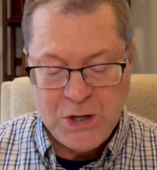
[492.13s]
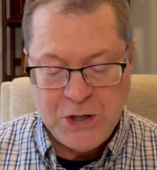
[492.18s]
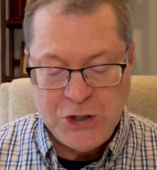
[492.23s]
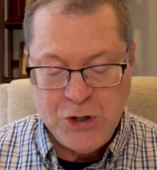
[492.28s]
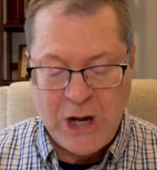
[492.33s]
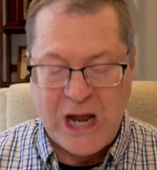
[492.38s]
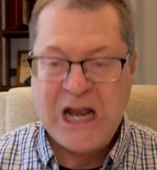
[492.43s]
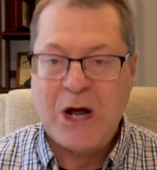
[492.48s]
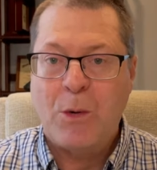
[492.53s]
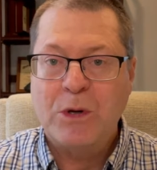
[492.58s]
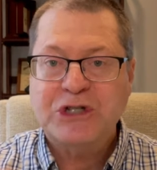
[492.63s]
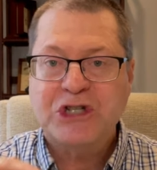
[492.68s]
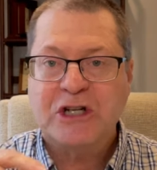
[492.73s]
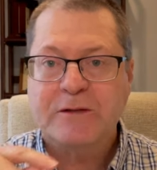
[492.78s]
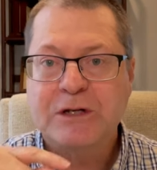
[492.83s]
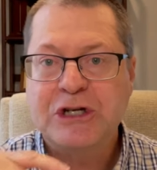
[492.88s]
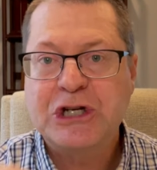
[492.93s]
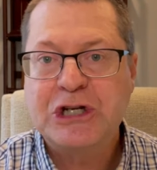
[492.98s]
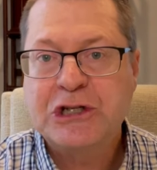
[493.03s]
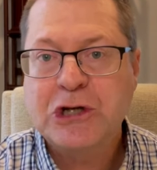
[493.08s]
You, and I want you to
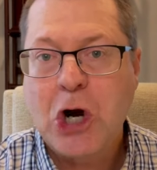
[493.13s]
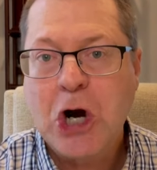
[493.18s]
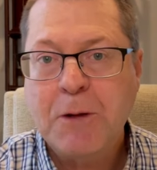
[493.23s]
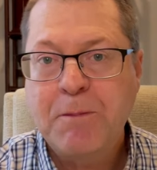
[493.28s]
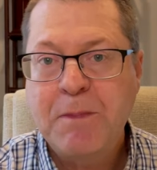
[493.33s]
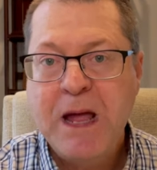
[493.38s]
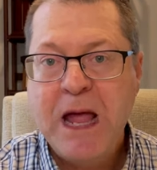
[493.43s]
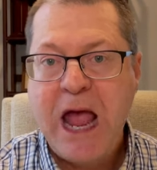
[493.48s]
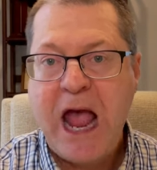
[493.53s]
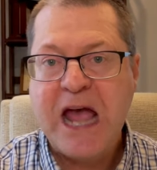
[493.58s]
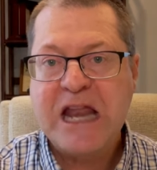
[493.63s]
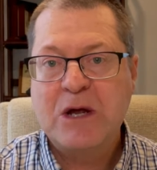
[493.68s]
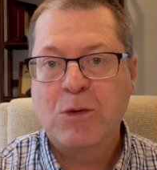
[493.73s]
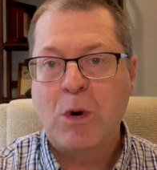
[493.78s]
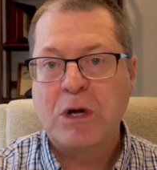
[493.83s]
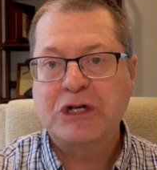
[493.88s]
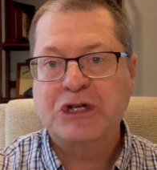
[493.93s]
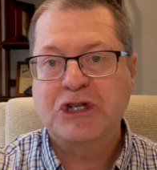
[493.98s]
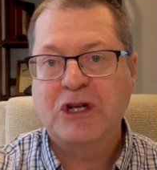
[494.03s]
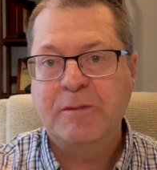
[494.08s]
be sharp and I
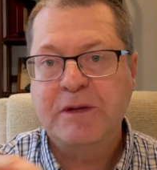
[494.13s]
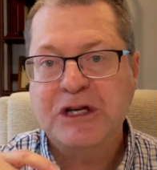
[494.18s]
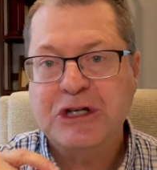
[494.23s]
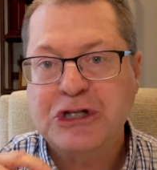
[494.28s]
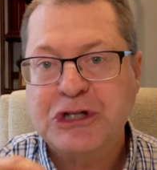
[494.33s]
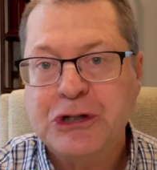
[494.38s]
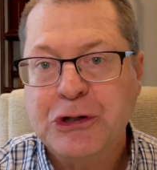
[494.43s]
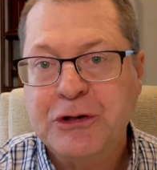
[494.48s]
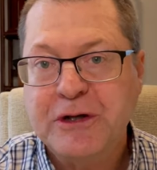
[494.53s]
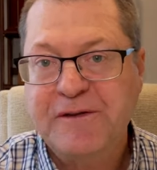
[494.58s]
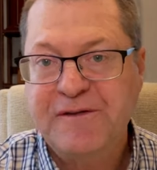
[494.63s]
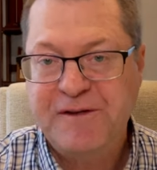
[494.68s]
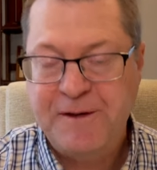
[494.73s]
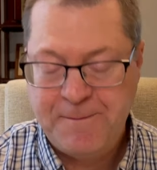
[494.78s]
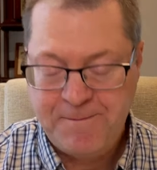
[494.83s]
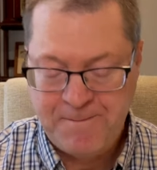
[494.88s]
want you to be assertive.